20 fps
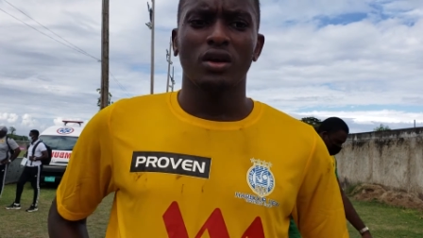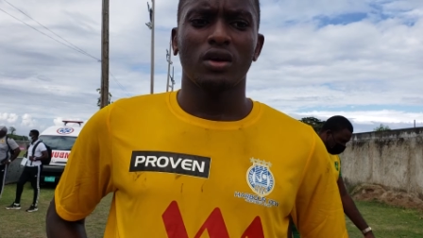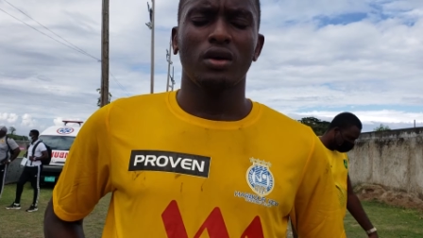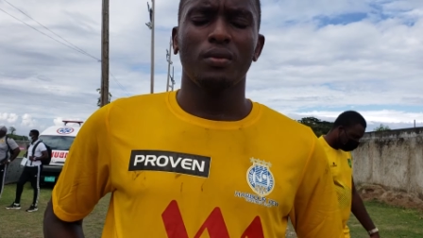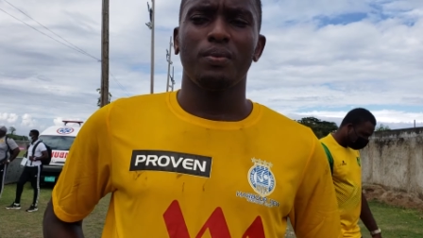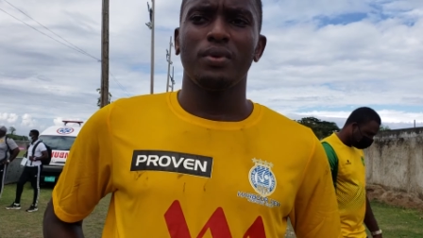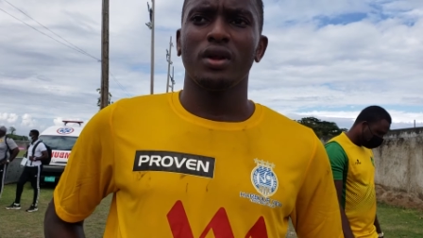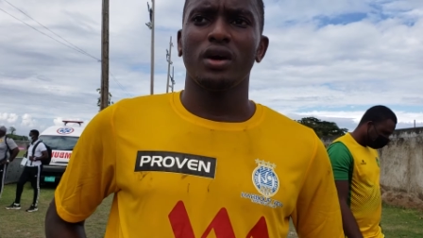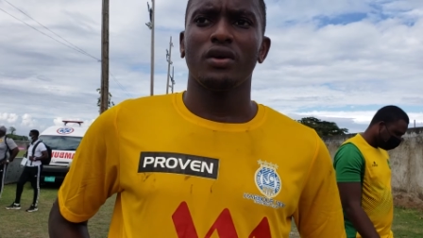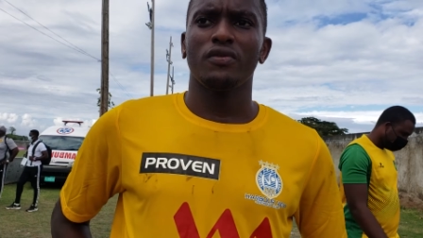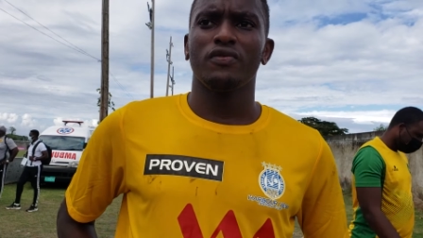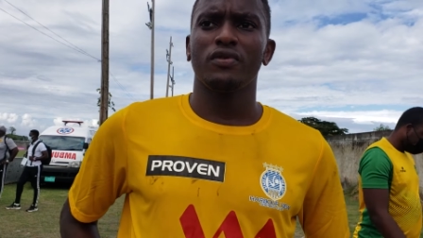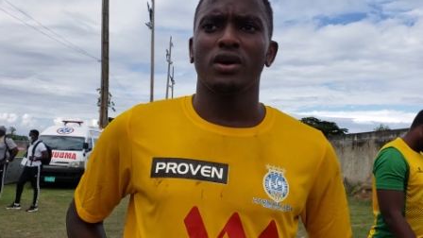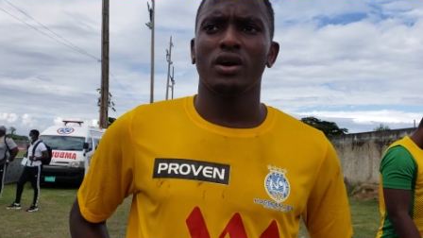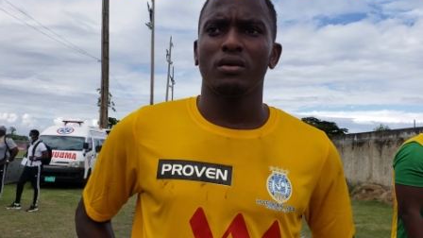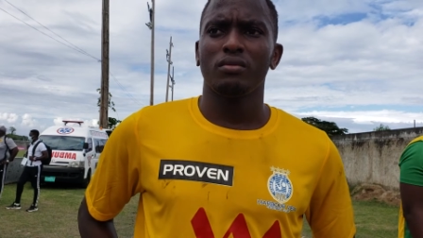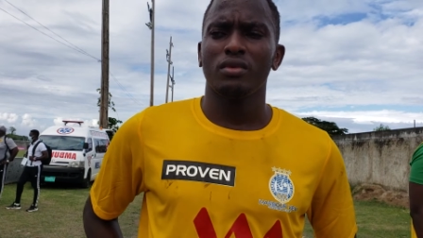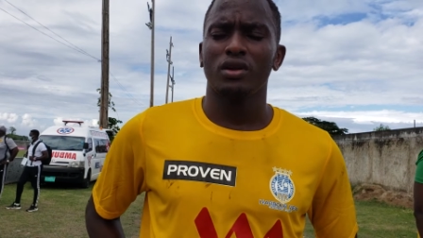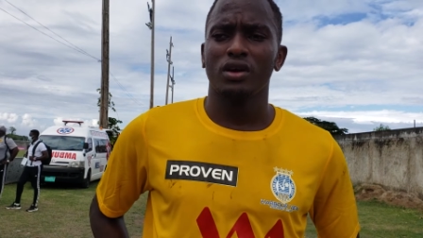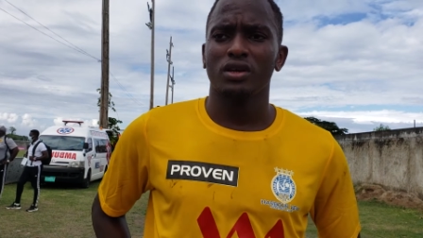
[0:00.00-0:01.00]
couple of
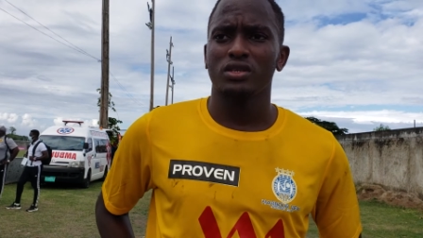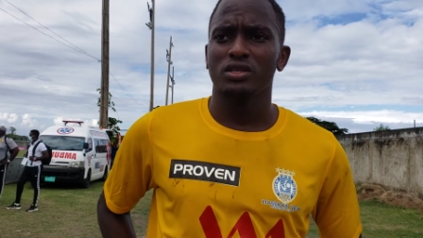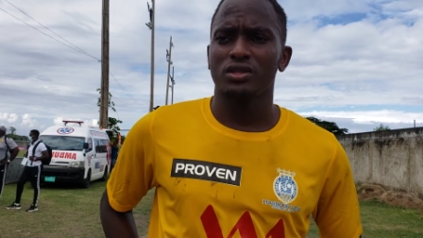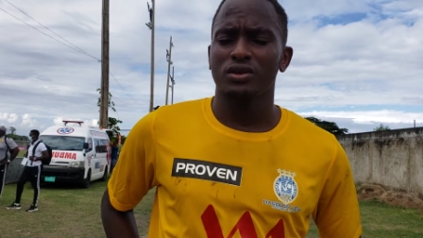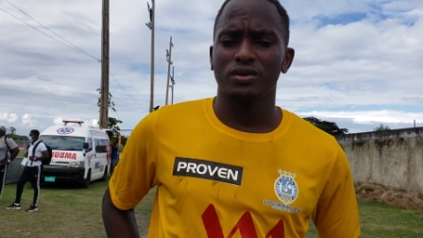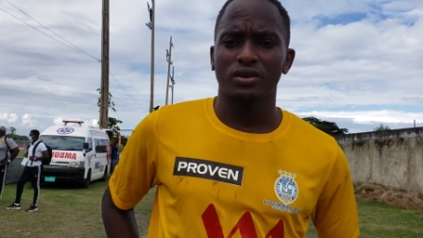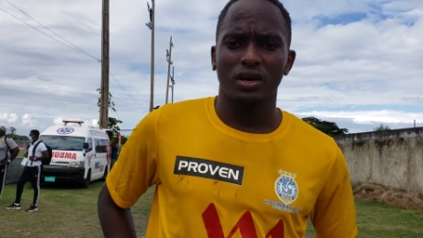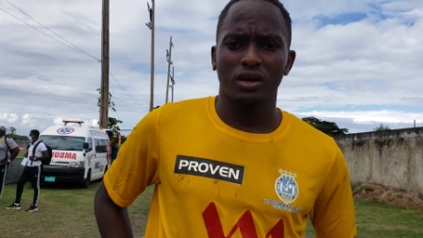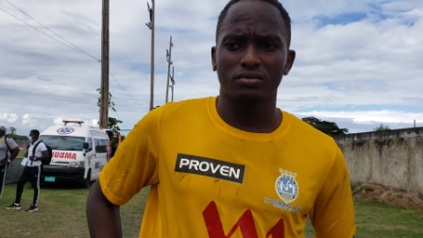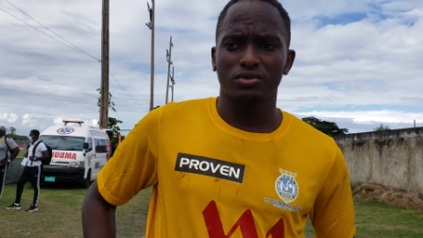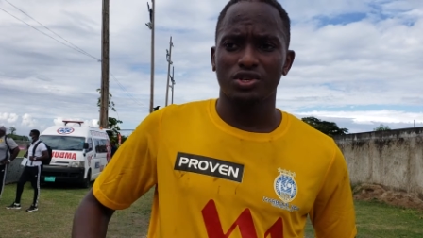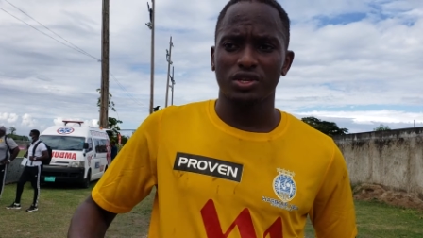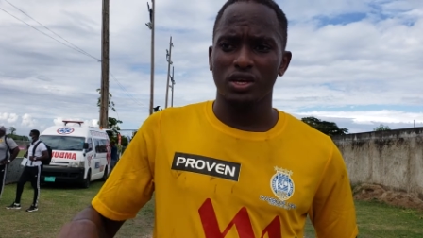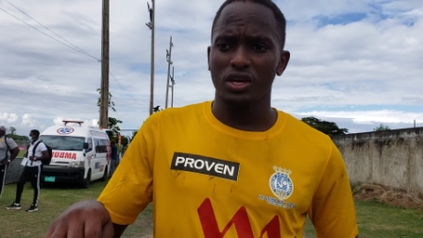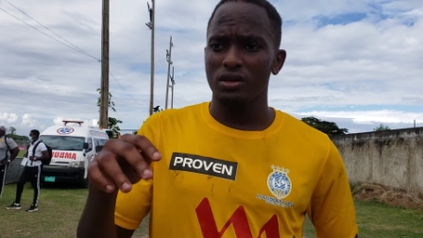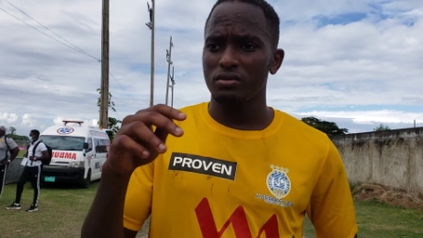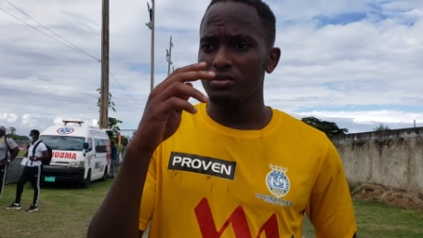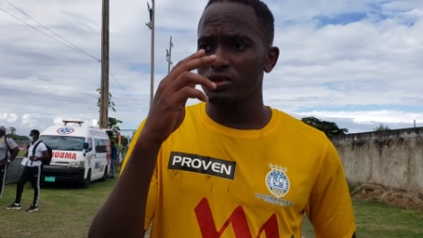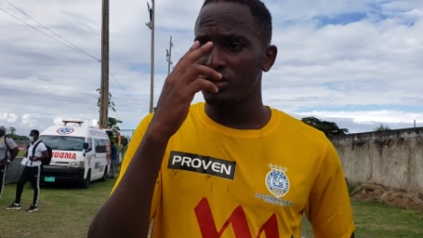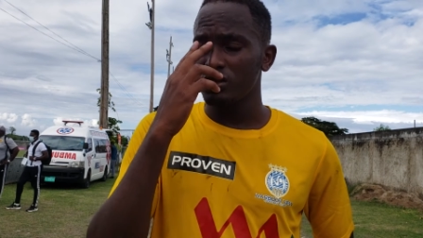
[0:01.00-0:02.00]
um, last three, um, three
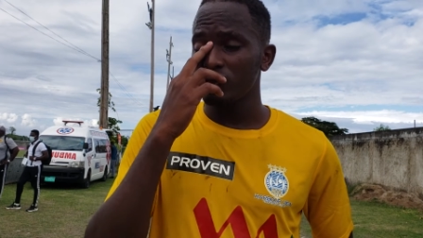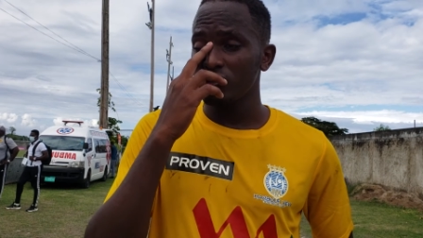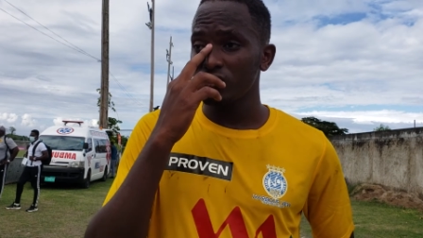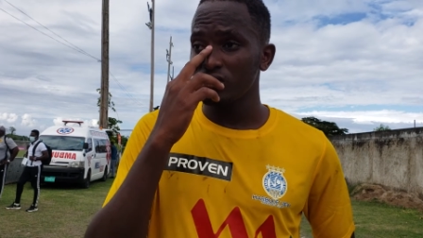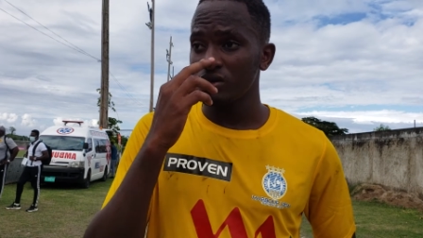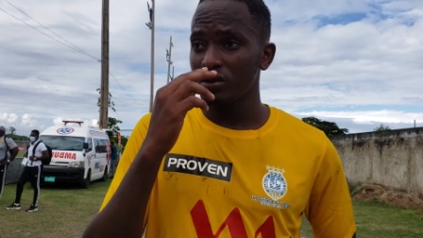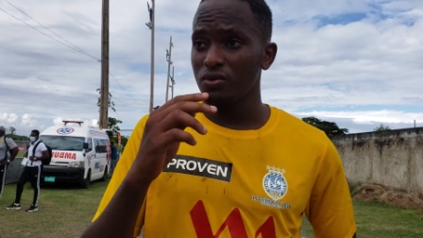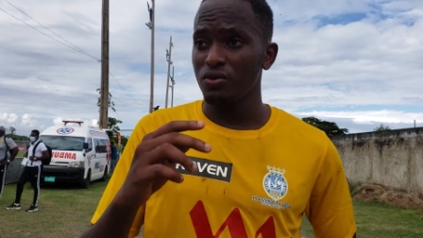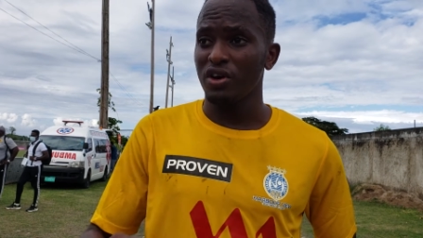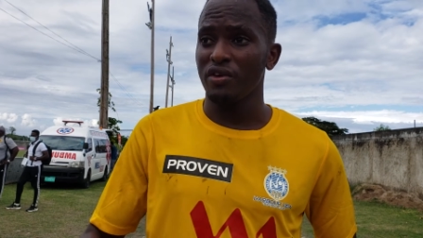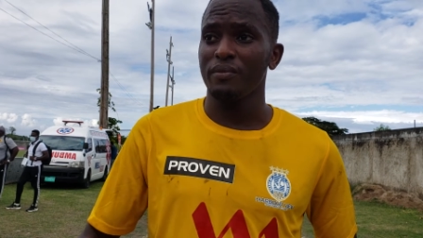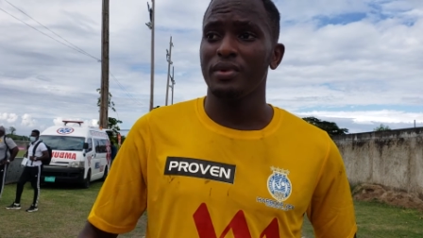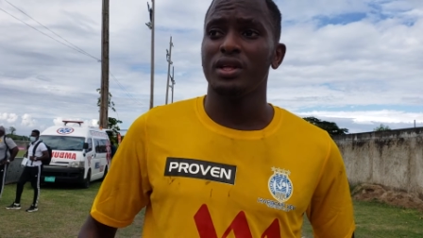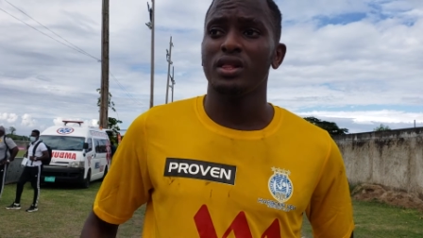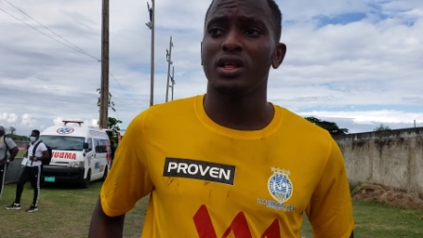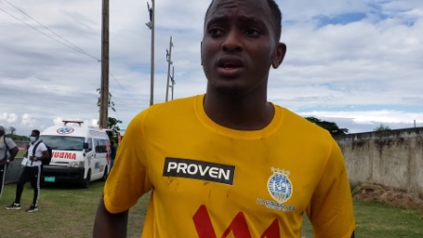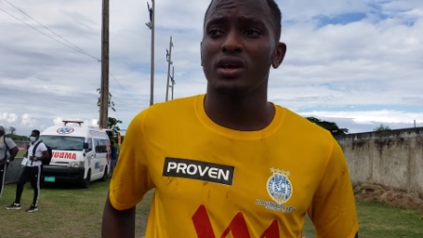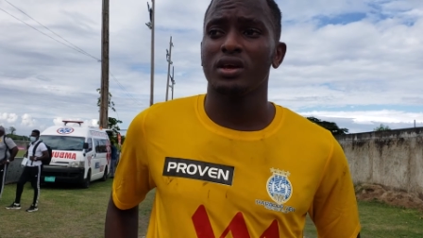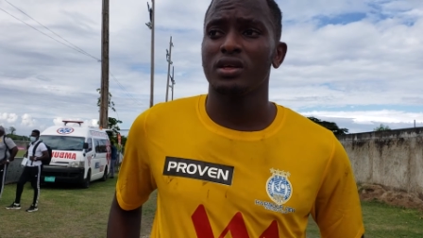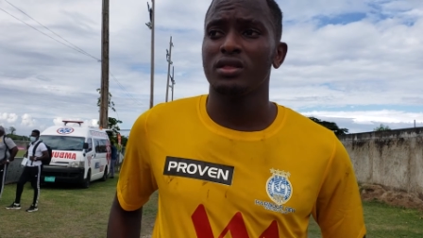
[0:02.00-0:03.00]
games, we have
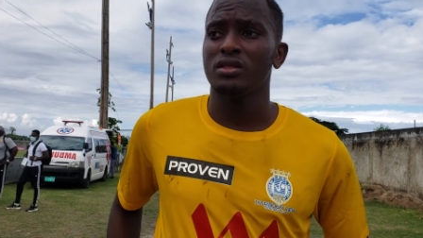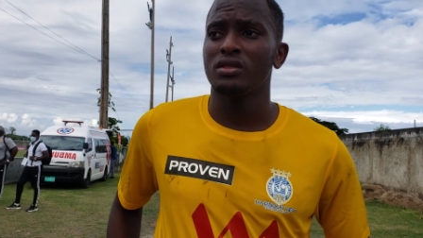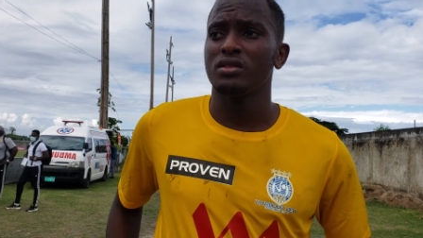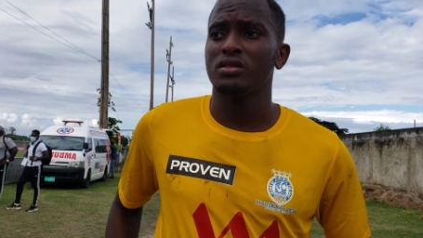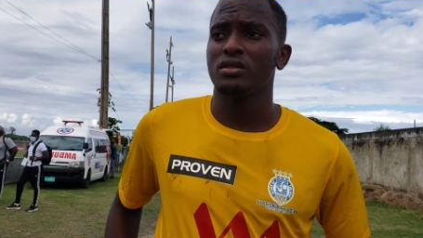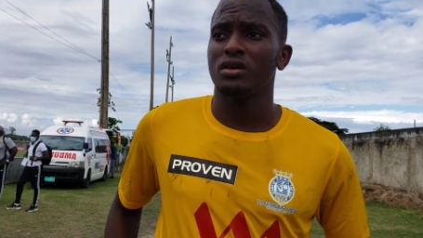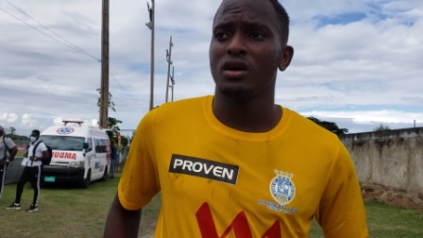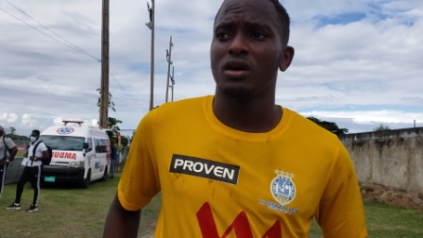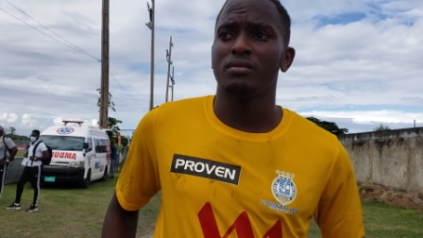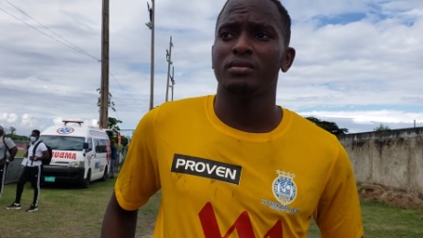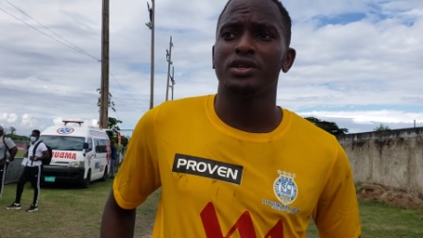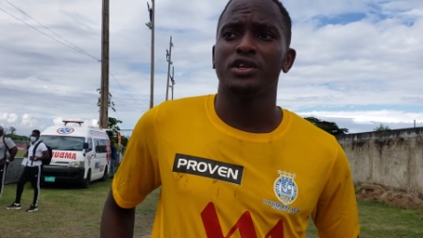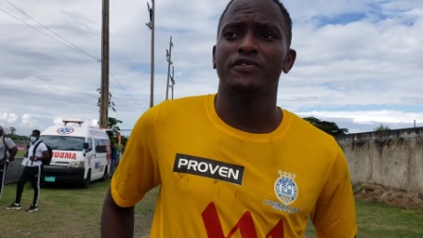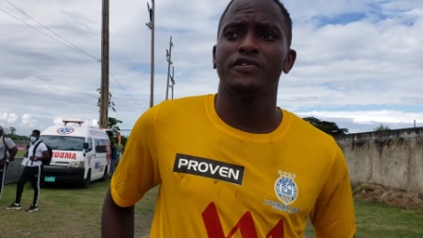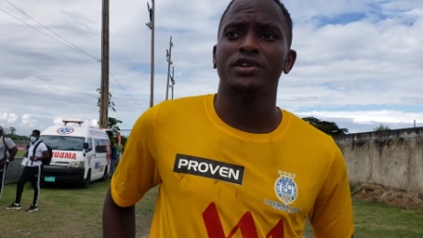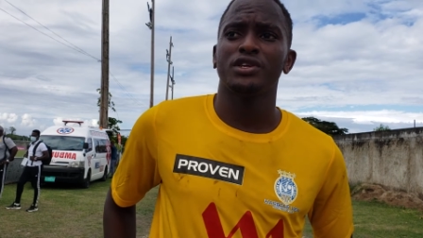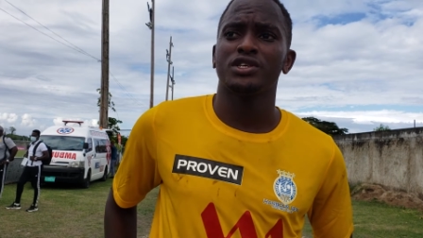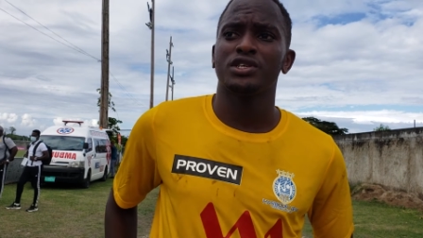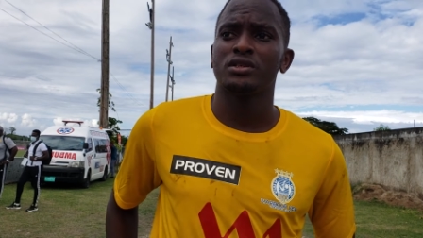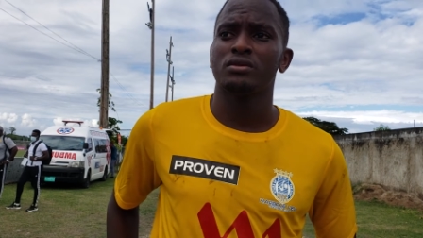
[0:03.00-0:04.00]
been lacking um, in the
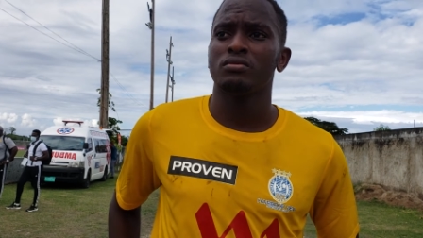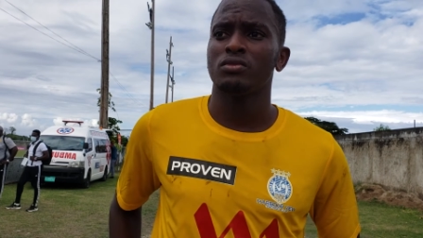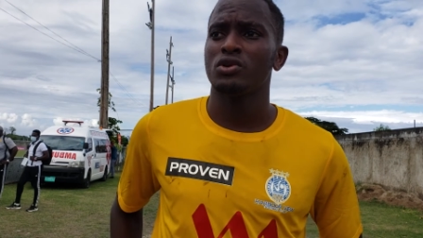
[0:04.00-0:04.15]
finishing.